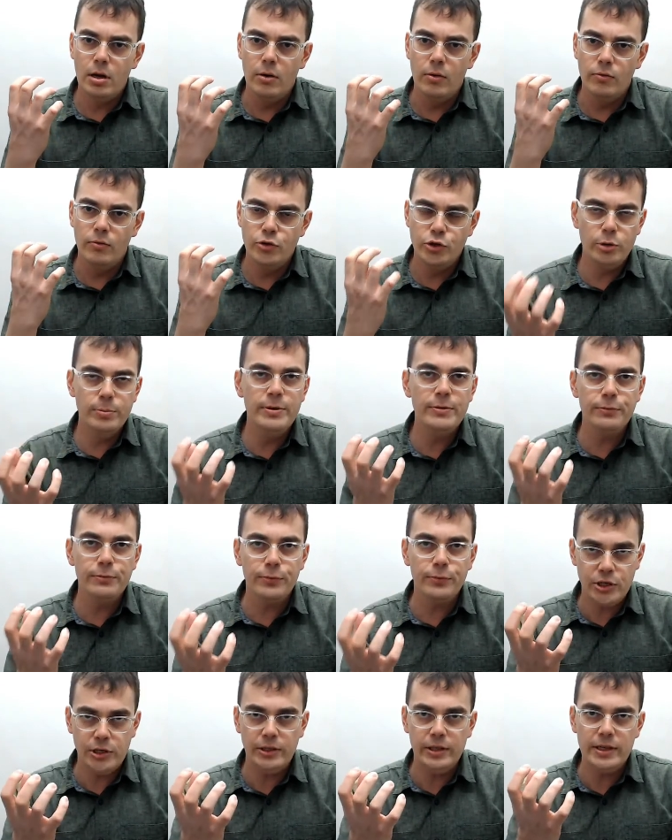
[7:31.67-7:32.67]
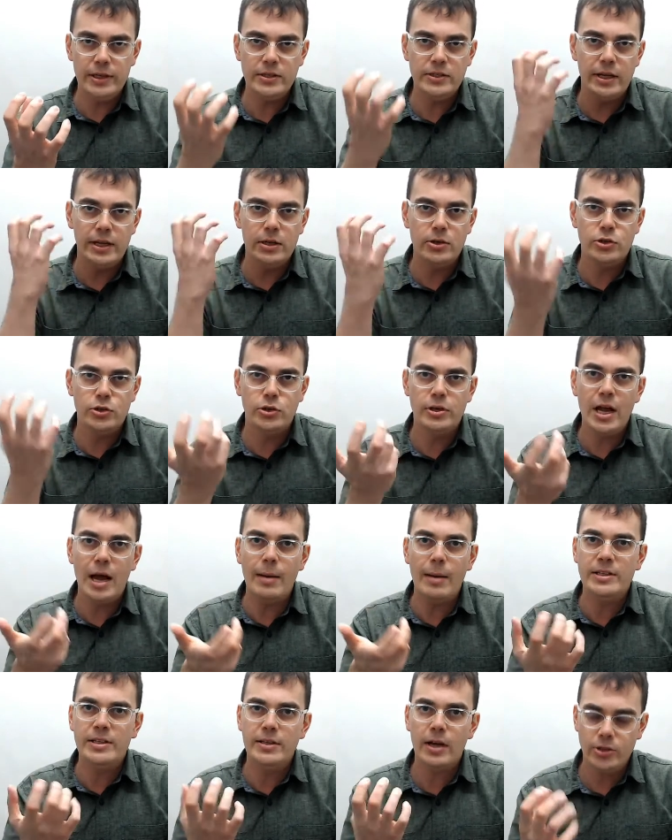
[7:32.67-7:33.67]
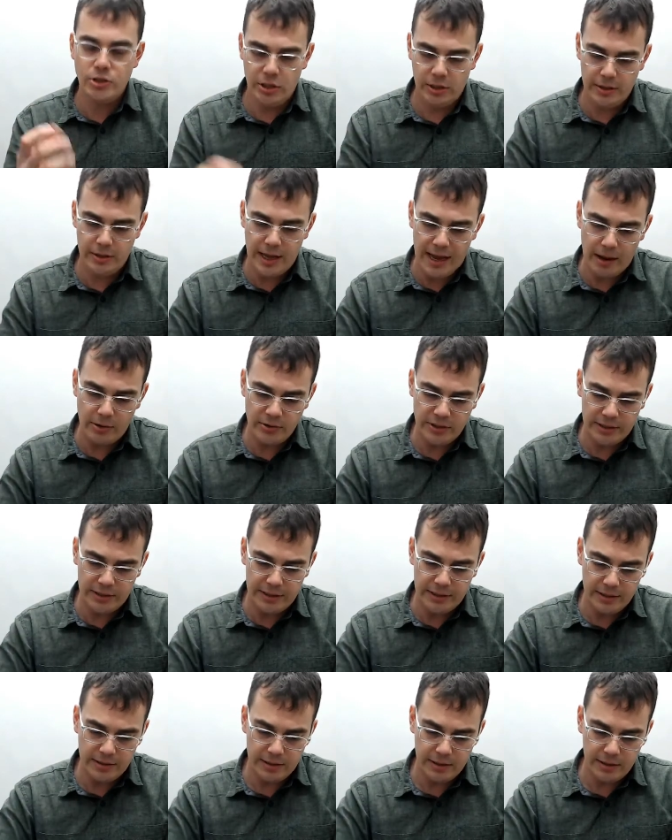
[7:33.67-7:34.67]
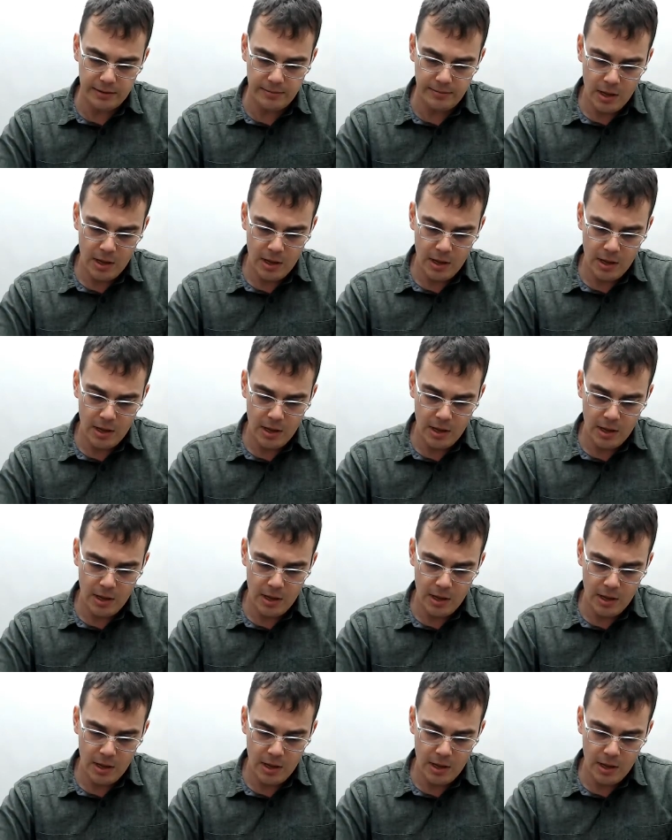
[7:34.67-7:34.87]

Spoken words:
should be frictionless, and it should not be touching the housing that it's in.